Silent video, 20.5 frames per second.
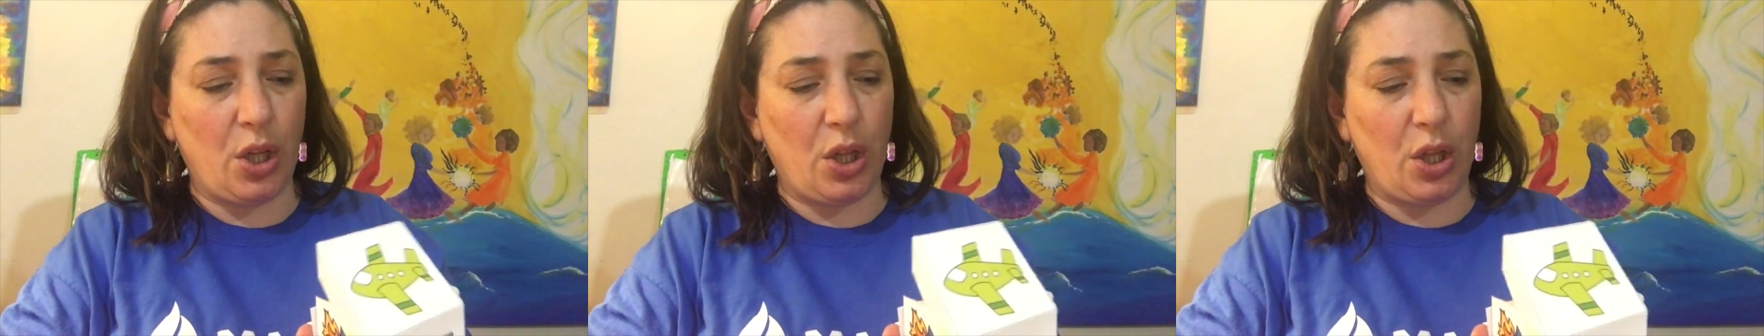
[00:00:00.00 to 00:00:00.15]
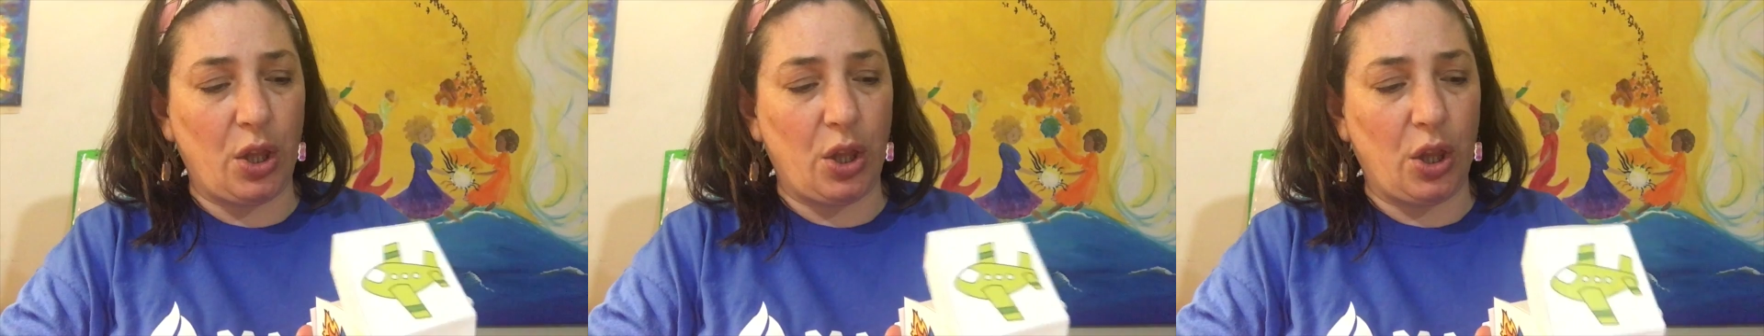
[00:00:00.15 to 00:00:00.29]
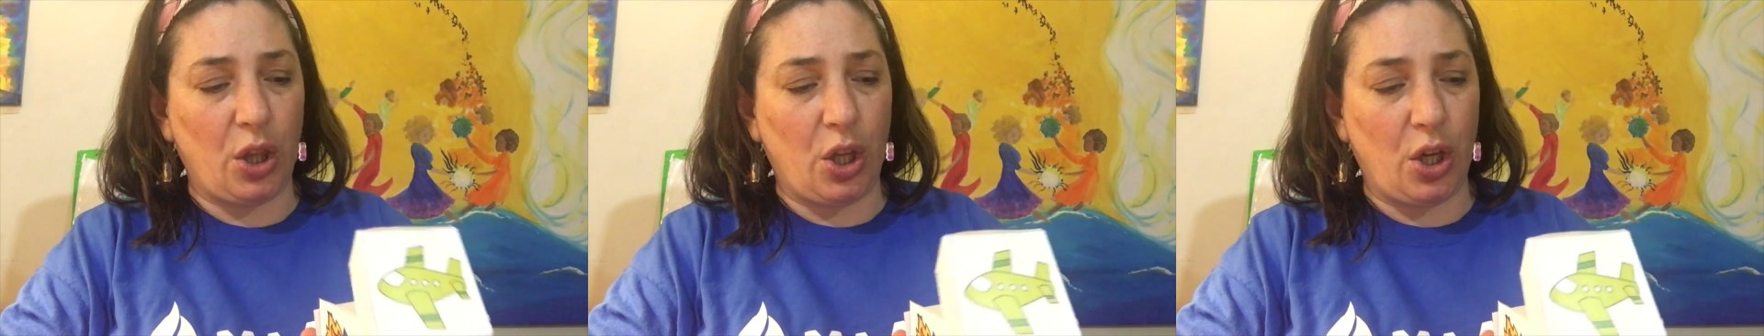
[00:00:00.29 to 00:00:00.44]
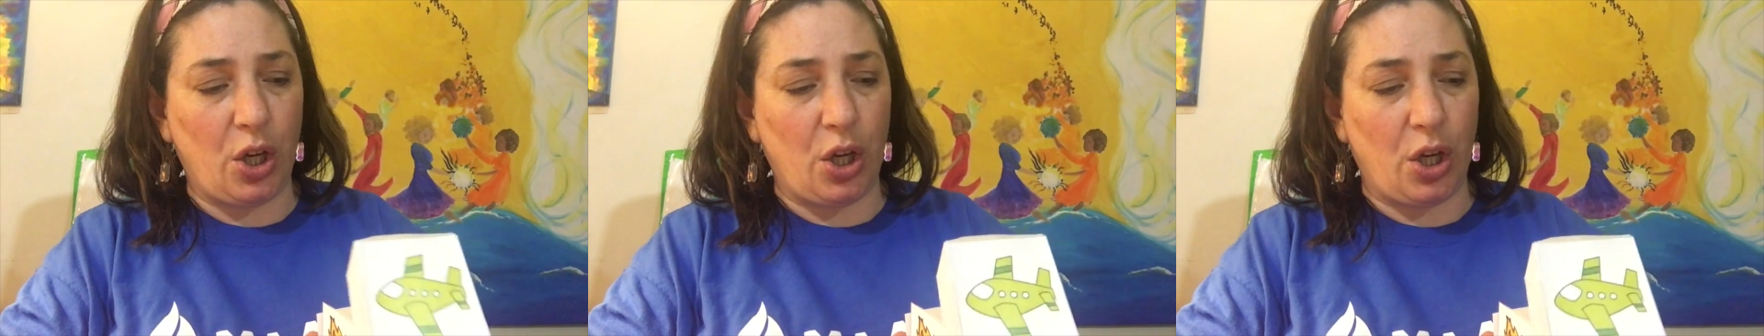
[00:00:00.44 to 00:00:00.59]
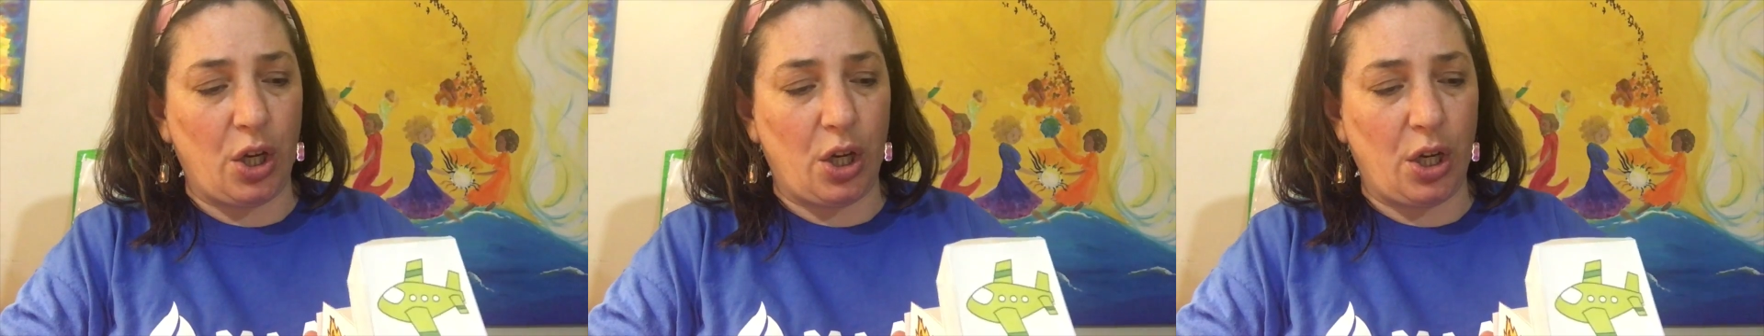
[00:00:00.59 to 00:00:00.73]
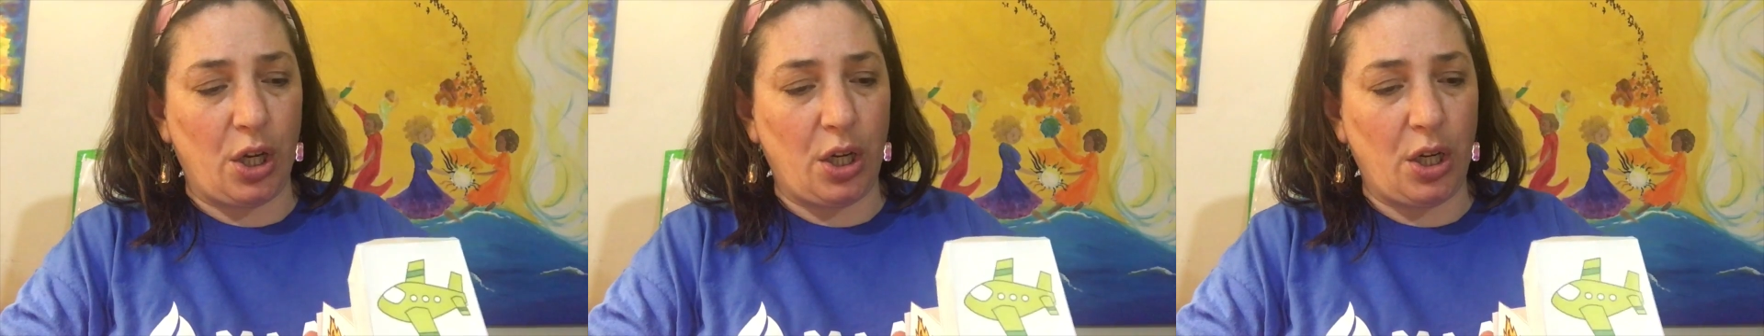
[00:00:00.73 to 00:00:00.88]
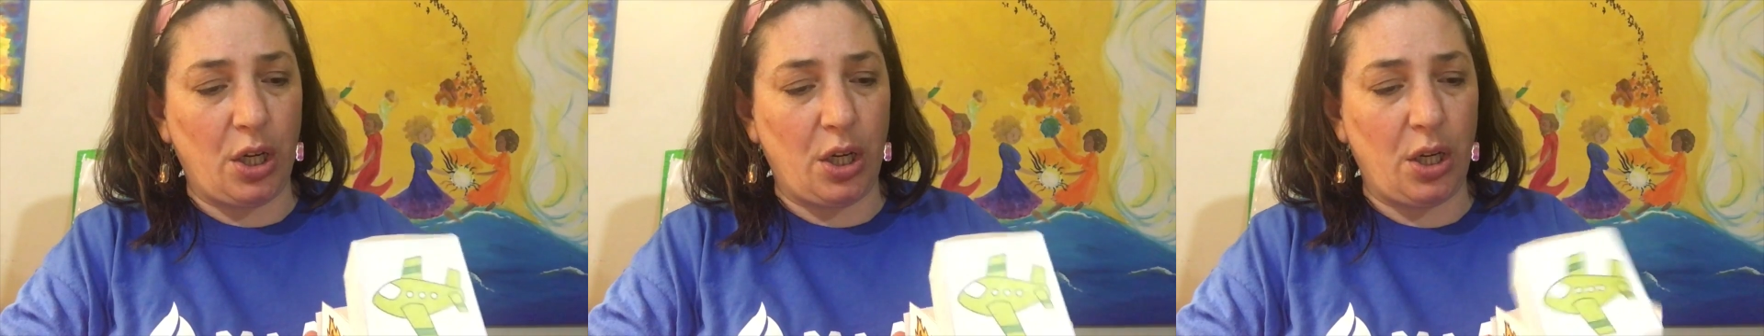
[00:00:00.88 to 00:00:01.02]

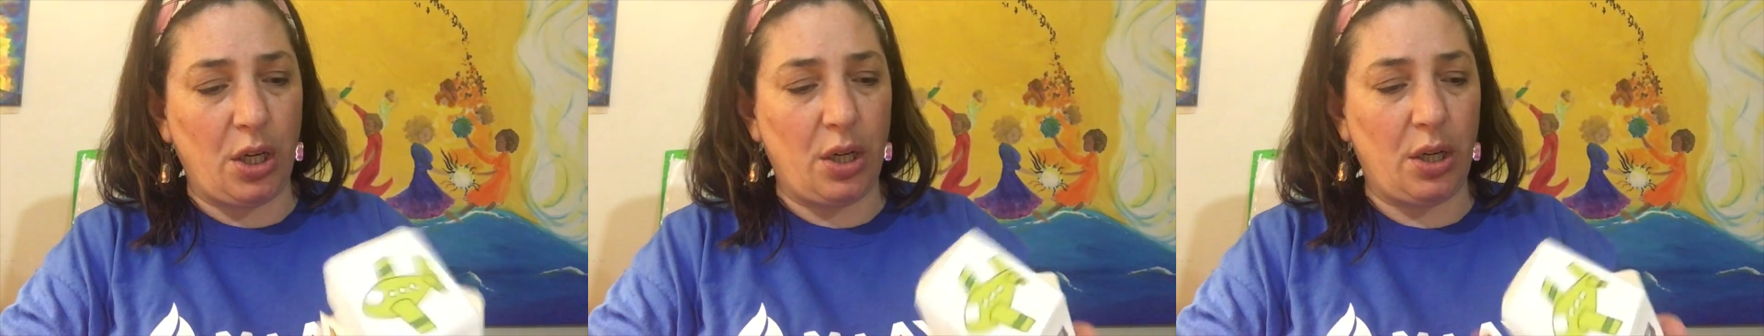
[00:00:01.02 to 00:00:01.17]
long